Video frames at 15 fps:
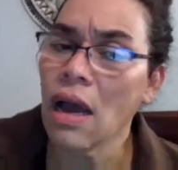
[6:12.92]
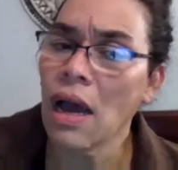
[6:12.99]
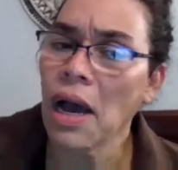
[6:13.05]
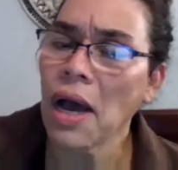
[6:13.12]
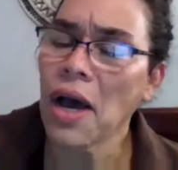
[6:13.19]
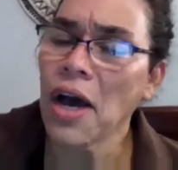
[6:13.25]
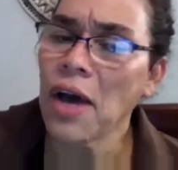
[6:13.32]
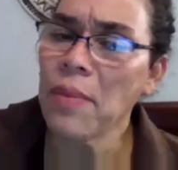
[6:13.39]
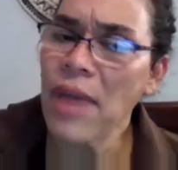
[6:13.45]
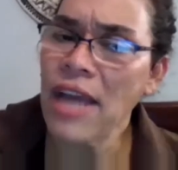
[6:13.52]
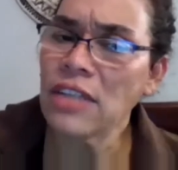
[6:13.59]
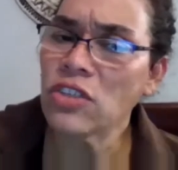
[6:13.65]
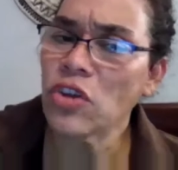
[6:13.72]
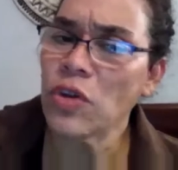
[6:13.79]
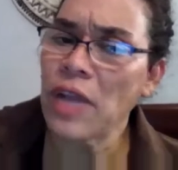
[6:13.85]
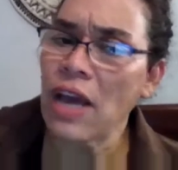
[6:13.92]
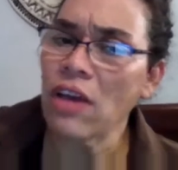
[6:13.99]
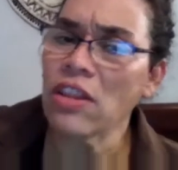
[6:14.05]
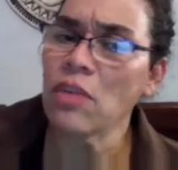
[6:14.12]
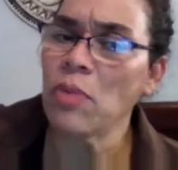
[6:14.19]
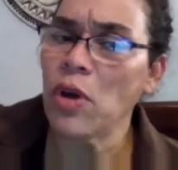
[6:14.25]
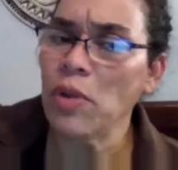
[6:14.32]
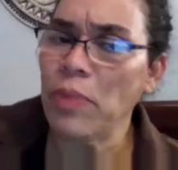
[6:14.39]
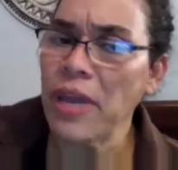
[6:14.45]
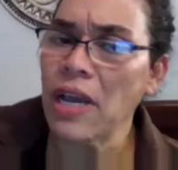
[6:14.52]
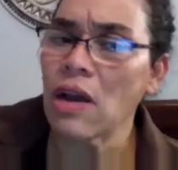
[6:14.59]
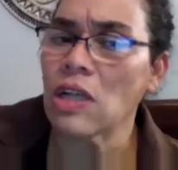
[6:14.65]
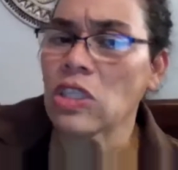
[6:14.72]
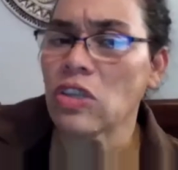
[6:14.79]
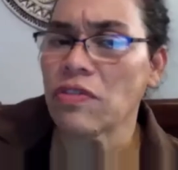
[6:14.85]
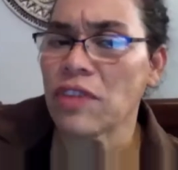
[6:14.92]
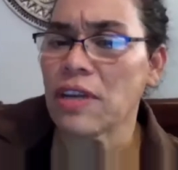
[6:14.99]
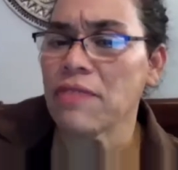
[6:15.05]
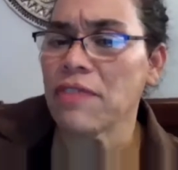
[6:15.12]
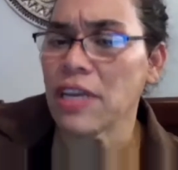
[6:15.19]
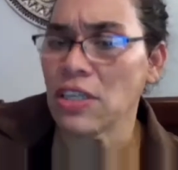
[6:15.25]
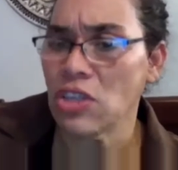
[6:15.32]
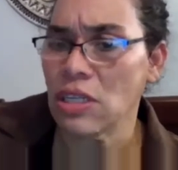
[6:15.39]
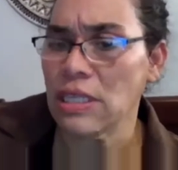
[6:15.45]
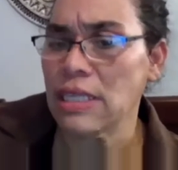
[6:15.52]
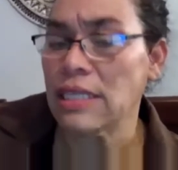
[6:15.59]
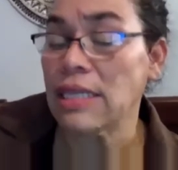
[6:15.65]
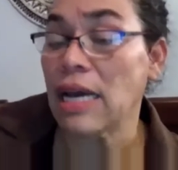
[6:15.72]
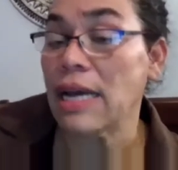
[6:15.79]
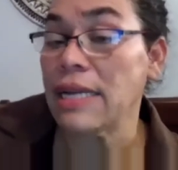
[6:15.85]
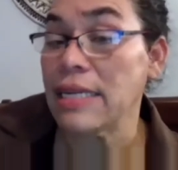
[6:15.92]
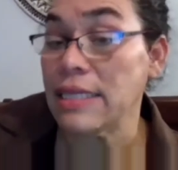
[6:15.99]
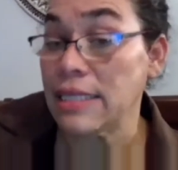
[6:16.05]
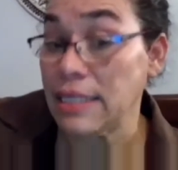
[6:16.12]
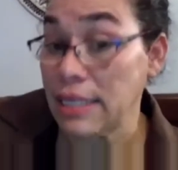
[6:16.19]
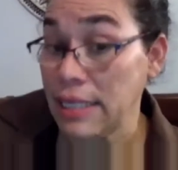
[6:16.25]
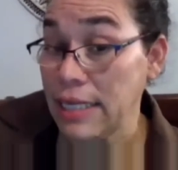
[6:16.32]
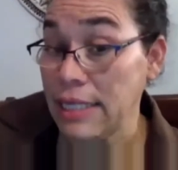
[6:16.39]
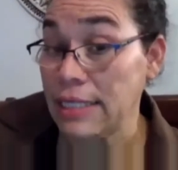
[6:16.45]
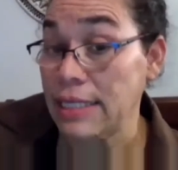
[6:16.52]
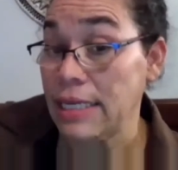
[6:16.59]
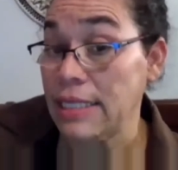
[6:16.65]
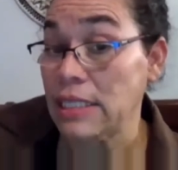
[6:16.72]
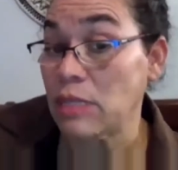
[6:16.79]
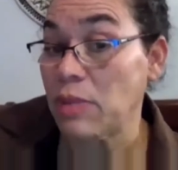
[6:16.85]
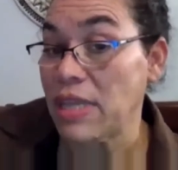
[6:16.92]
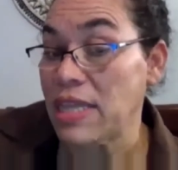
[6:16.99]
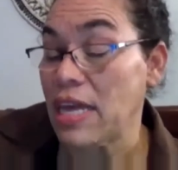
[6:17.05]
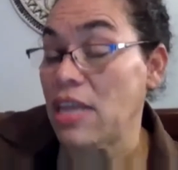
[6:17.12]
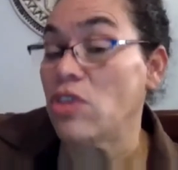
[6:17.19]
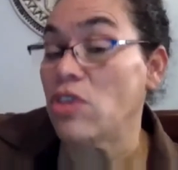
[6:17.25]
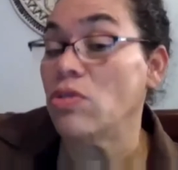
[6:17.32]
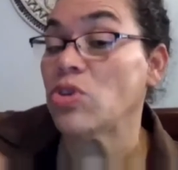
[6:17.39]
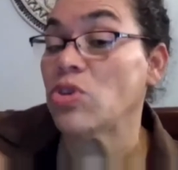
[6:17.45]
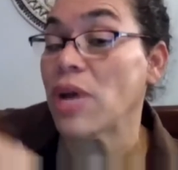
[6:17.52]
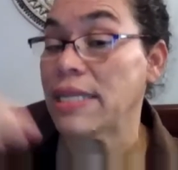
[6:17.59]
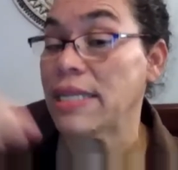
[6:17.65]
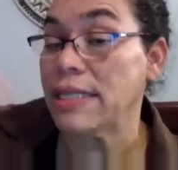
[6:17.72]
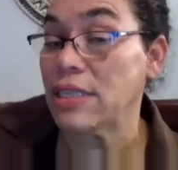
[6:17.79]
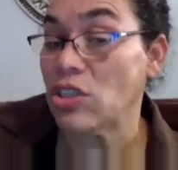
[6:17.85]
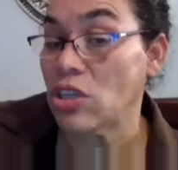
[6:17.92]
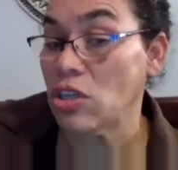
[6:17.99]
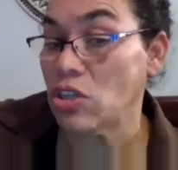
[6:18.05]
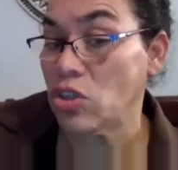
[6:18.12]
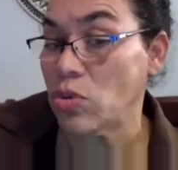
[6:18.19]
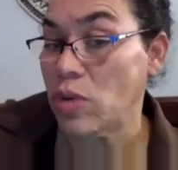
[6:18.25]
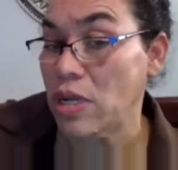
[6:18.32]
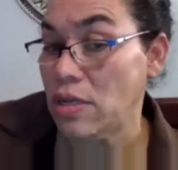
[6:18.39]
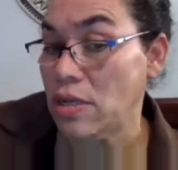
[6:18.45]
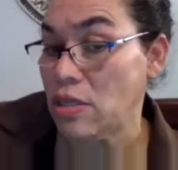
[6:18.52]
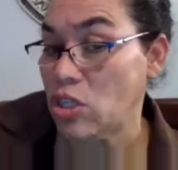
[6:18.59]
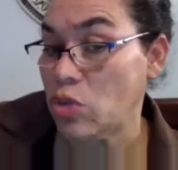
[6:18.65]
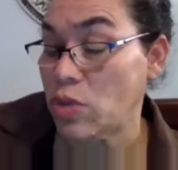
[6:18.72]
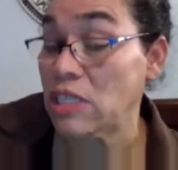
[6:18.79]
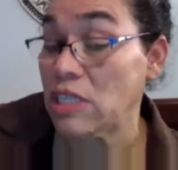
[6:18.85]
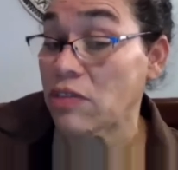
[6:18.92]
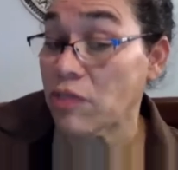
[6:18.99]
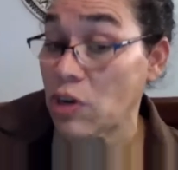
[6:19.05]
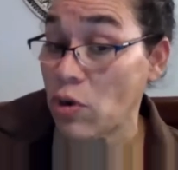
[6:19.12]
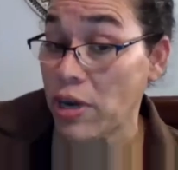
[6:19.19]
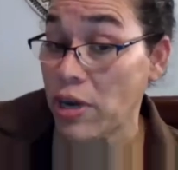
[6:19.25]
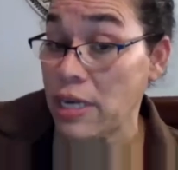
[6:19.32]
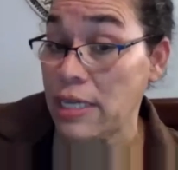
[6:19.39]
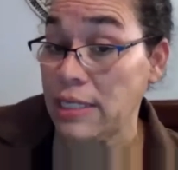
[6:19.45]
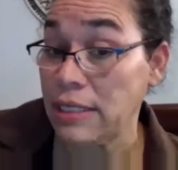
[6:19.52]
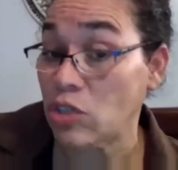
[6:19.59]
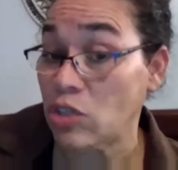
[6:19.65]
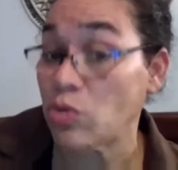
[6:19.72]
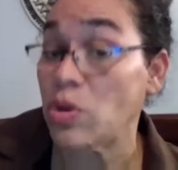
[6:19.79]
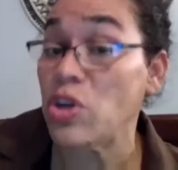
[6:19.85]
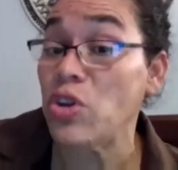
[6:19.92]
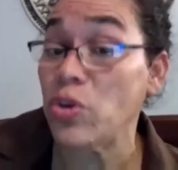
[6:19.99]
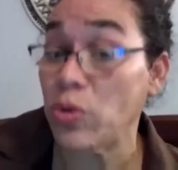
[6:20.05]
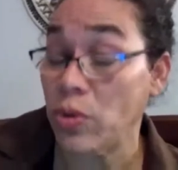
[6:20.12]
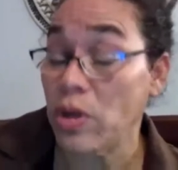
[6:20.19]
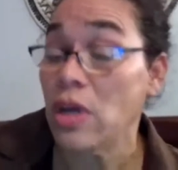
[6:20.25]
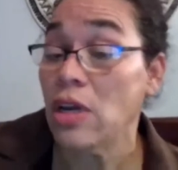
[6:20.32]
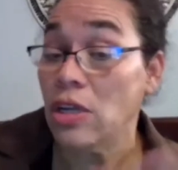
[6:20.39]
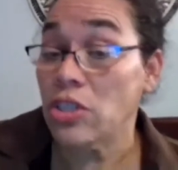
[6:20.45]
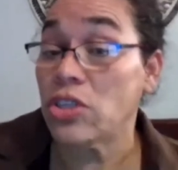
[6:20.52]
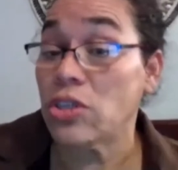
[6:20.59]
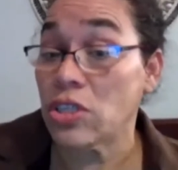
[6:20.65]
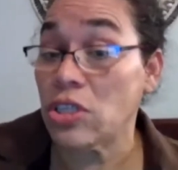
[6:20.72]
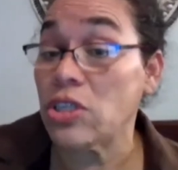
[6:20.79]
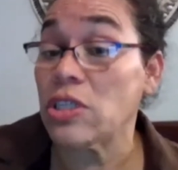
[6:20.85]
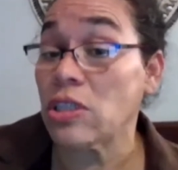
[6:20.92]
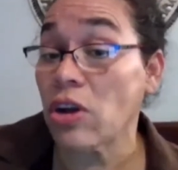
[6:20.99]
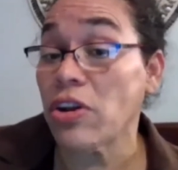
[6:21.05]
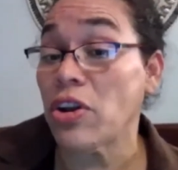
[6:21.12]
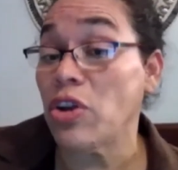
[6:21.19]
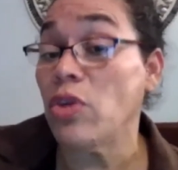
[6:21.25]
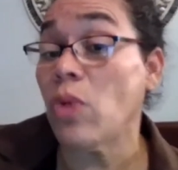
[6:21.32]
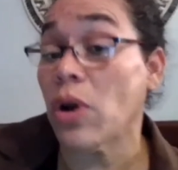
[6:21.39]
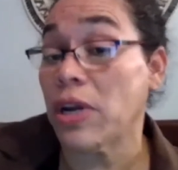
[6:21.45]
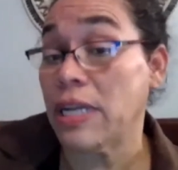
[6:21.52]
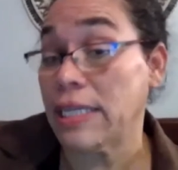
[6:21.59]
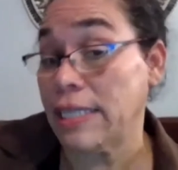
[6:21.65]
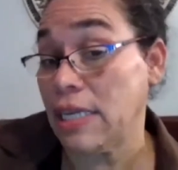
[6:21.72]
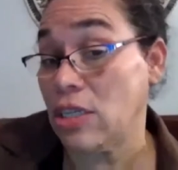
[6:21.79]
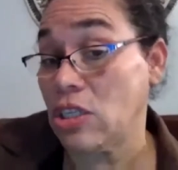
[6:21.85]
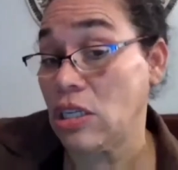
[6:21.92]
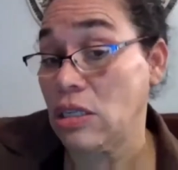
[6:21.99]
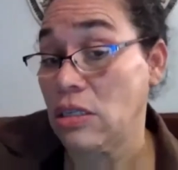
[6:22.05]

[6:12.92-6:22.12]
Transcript: Um, and so now the Pohnpei Conservation Society still exists, but then you transition to a to a different organization, to a new, to, to start a new organization.